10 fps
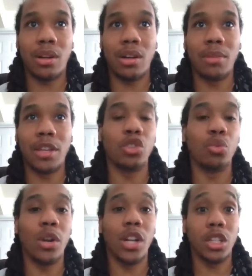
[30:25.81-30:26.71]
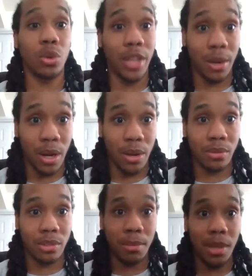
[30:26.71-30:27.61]
If you want to go that
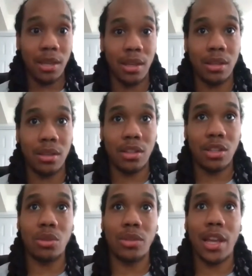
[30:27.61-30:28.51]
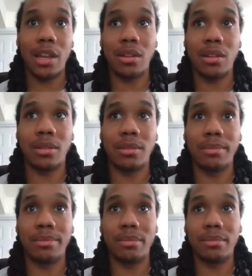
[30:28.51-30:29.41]
route to make it, that
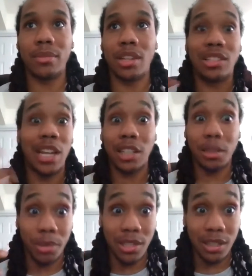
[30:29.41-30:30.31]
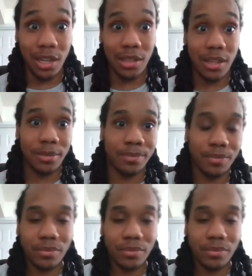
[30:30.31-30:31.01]
aesthetically pleasing like that,